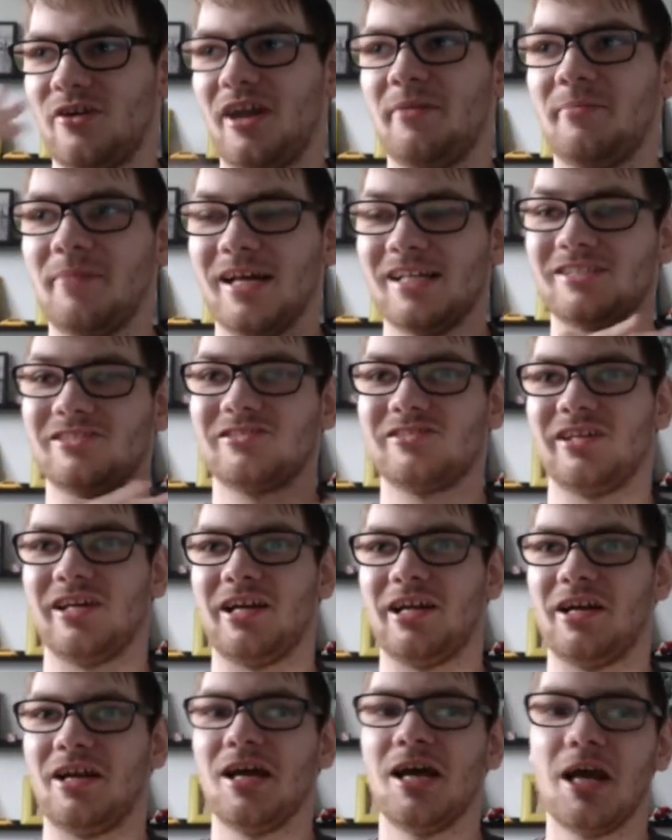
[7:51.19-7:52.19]
Toyman's
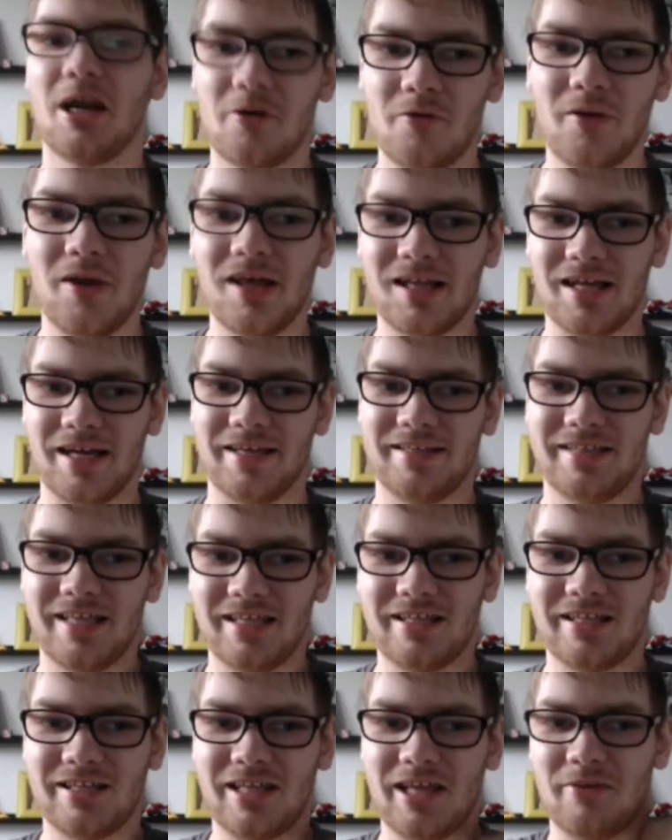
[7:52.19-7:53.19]
uh, real
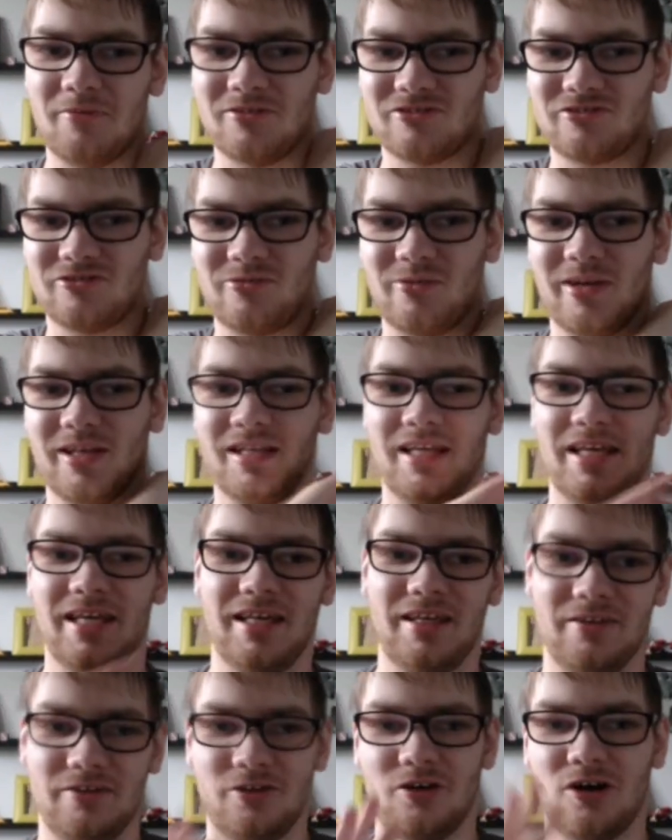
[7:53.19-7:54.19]
identity was
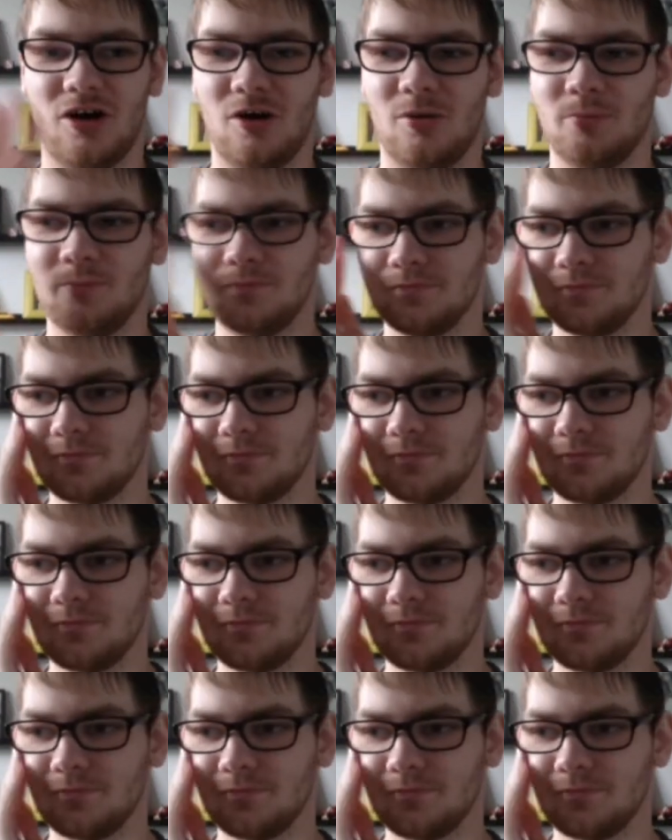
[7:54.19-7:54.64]
really, you know,